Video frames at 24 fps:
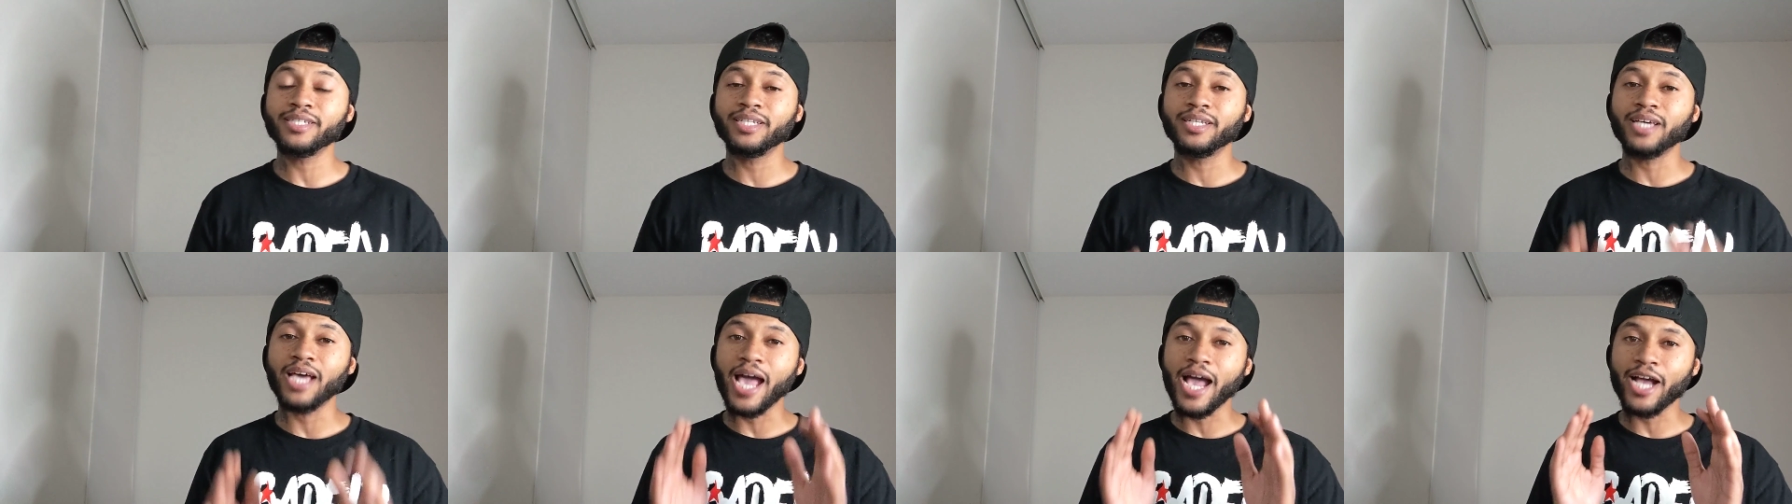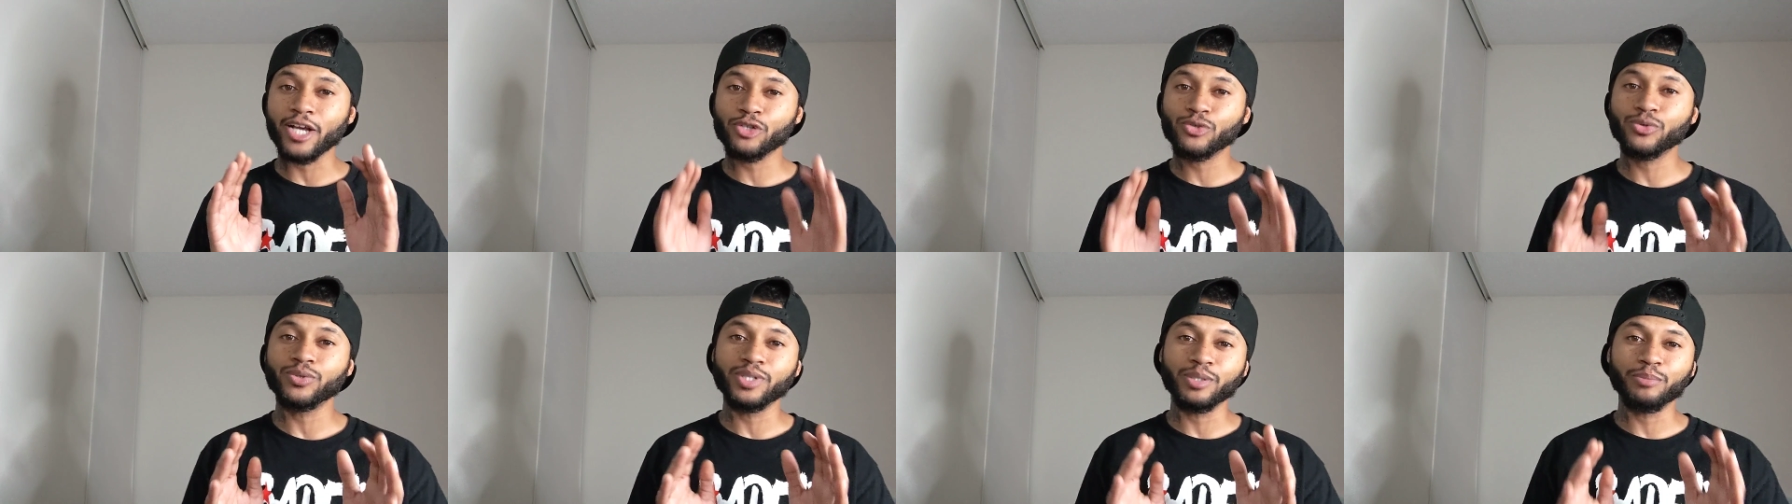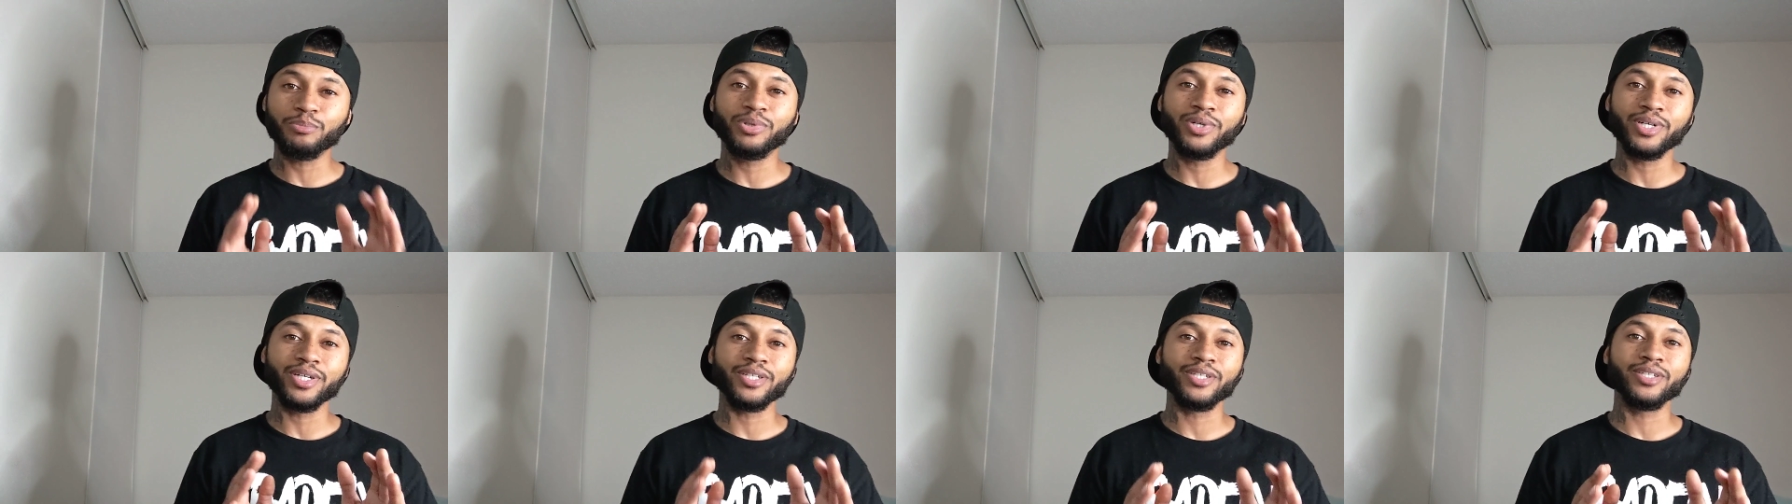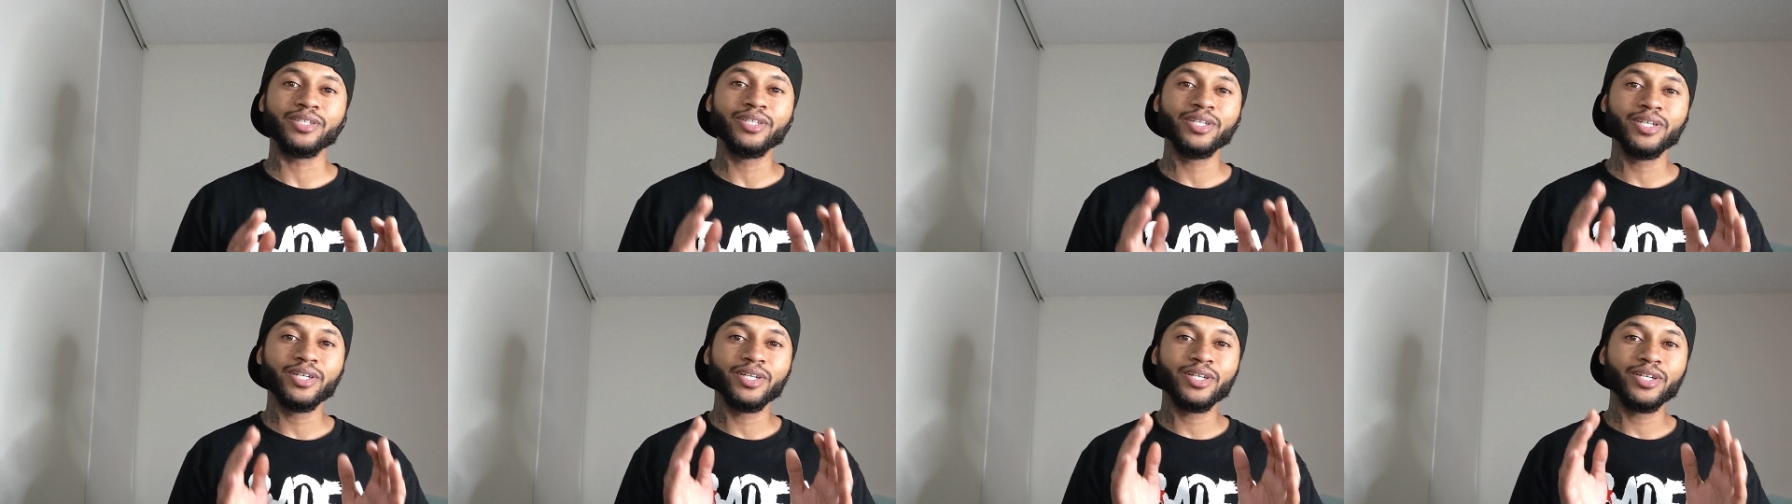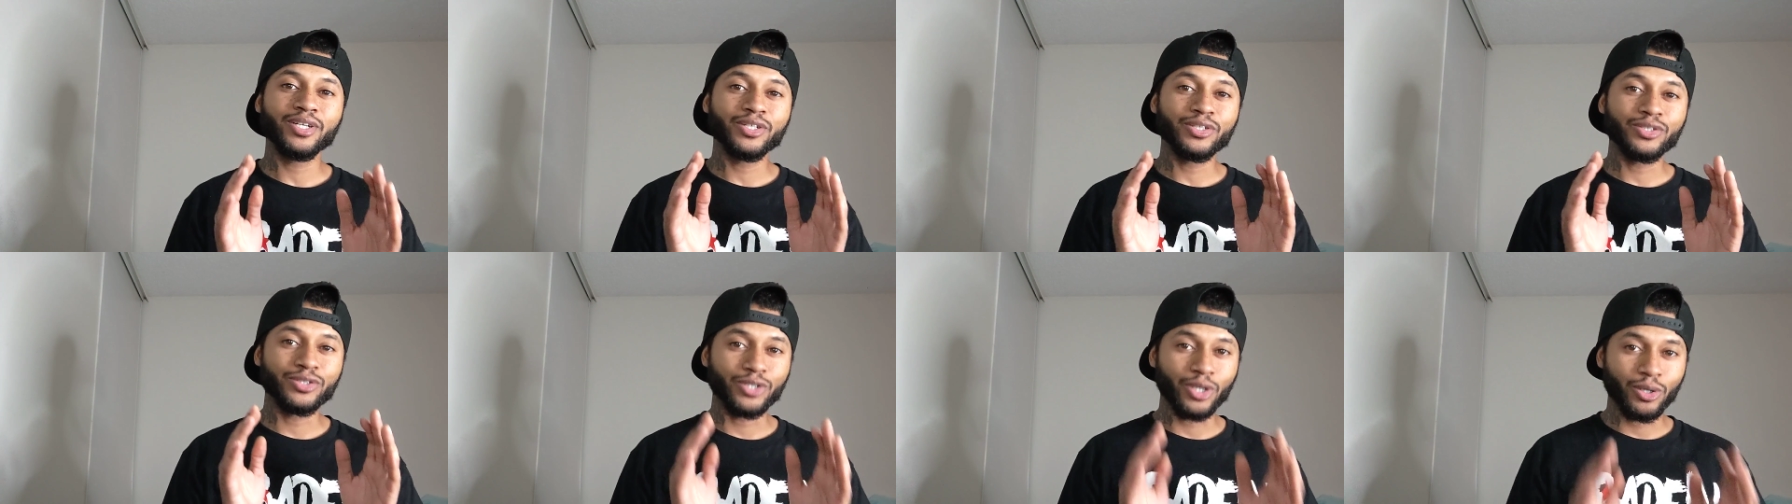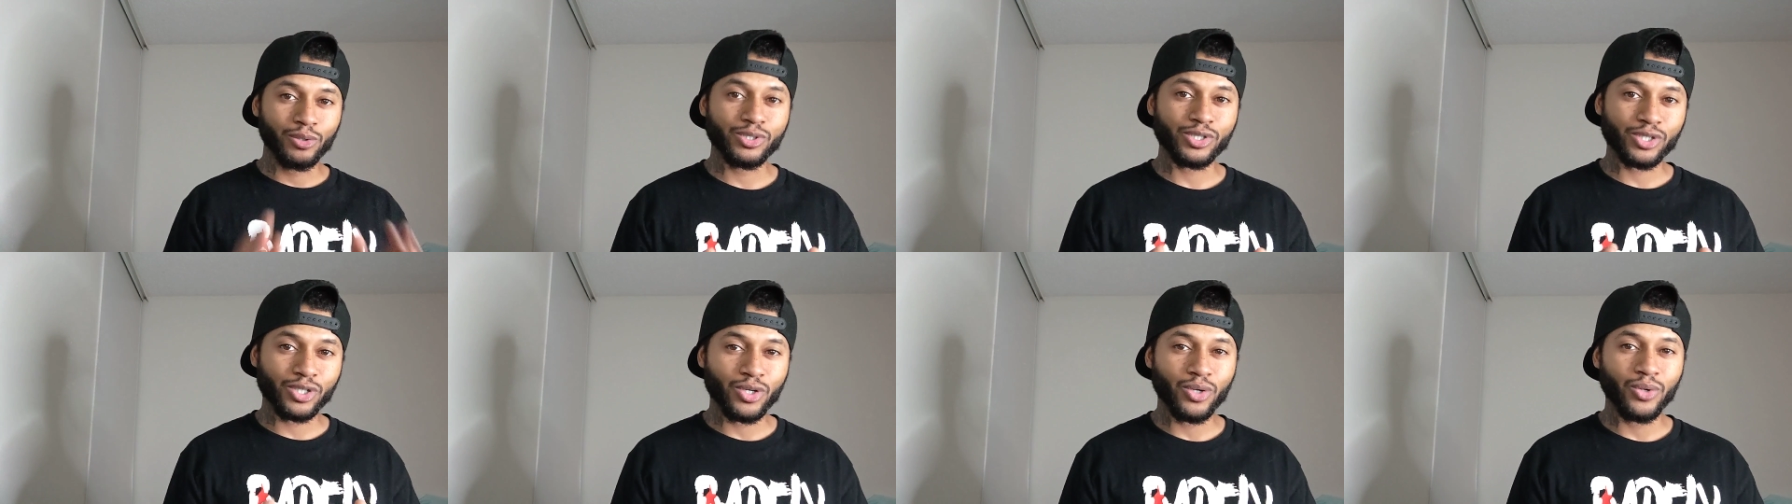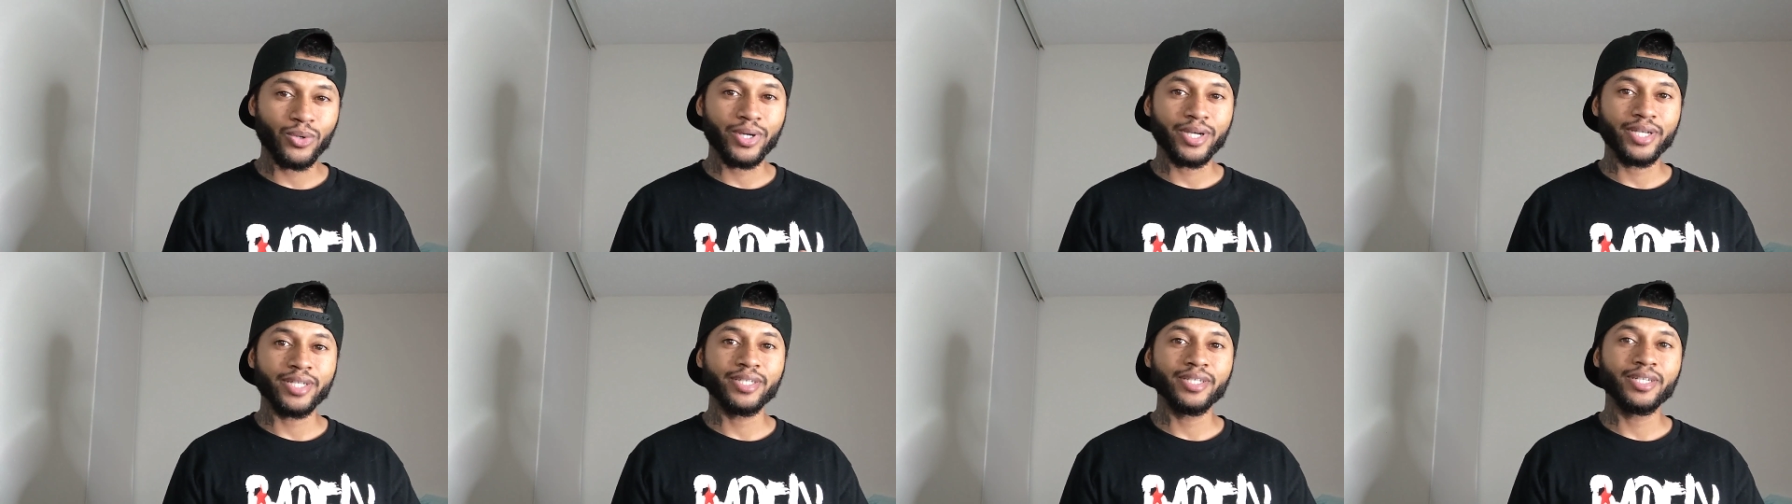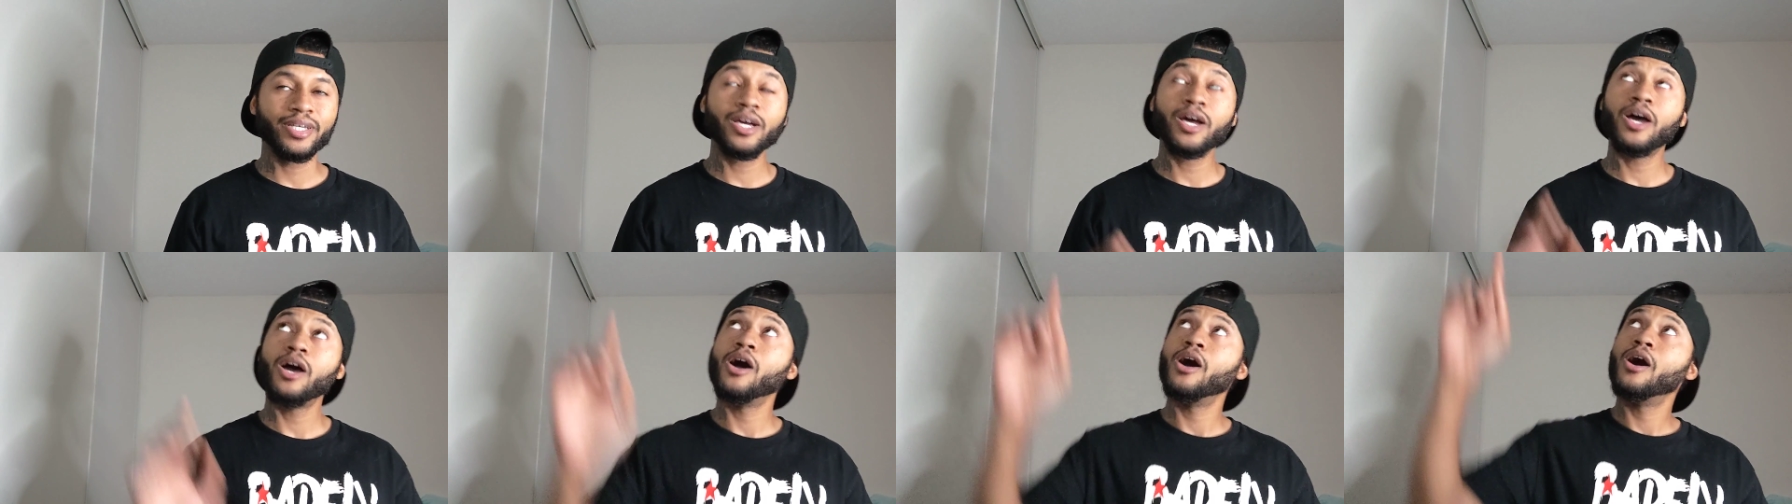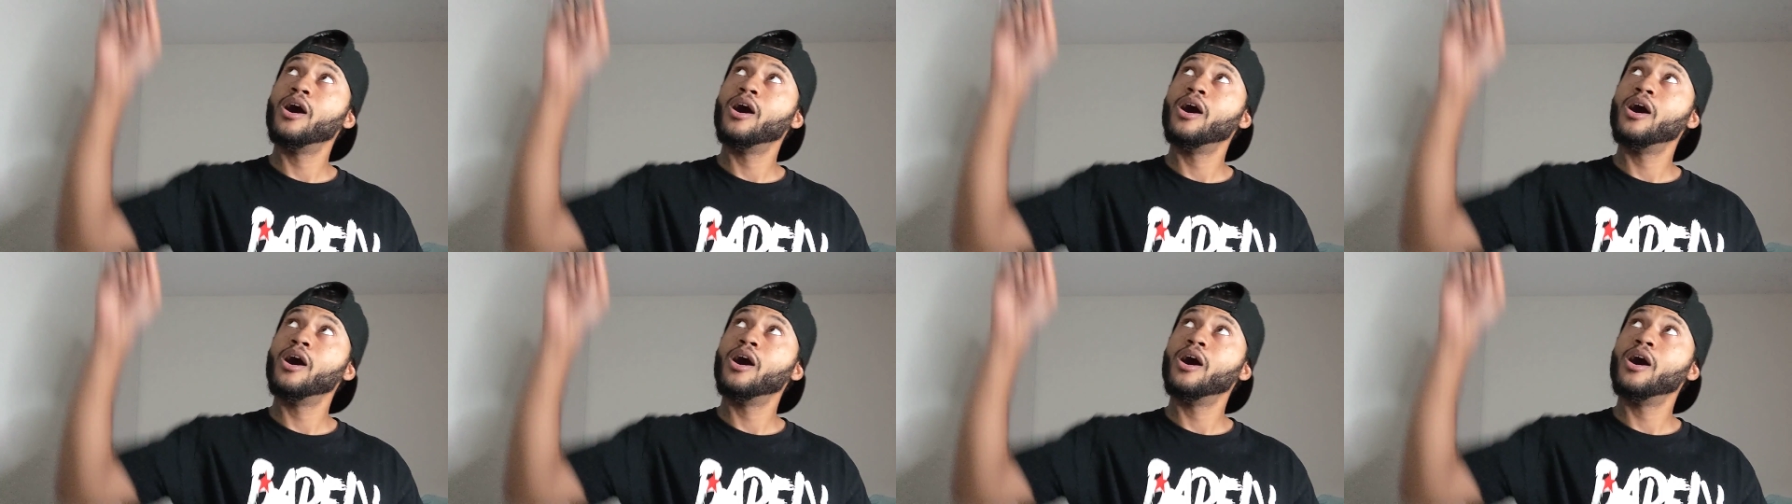going to actually put Doja Coin